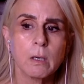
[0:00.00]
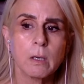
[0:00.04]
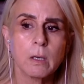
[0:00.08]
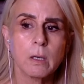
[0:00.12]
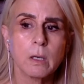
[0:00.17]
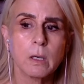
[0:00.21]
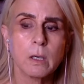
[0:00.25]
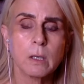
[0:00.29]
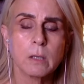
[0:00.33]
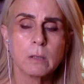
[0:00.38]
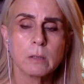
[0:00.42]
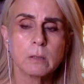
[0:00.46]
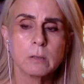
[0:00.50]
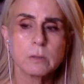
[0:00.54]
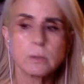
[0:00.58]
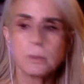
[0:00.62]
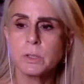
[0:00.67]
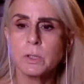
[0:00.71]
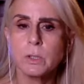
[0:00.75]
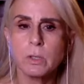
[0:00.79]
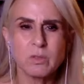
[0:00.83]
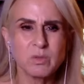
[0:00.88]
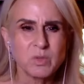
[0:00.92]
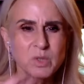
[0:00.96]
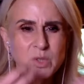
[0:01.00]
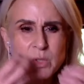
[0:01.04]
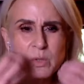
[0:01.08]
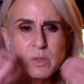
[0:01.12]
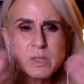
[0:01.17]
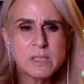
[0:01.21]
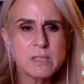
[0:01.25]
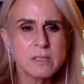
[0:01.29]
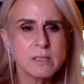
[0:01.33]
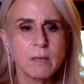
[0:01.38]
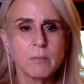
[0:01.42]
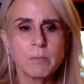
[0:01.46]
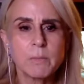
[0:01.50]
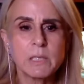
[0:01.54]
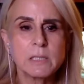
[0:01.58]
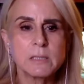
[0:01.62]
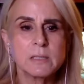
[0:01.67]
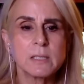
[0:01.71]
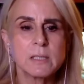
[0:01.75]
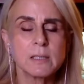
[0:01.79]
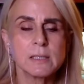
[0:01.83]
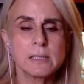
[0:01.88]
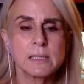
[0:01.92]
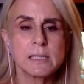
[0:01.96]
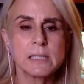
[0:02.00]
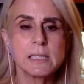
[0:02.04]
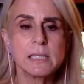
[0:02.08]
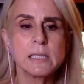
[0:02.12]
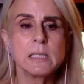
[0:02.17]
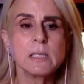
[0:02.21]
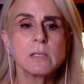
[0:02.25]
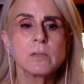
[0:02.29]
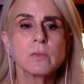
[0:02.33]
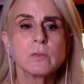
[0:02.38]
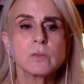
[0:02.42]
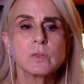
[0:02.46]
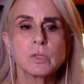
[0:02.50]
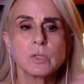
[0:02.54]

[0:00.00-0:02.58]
you know, doing something to the teeth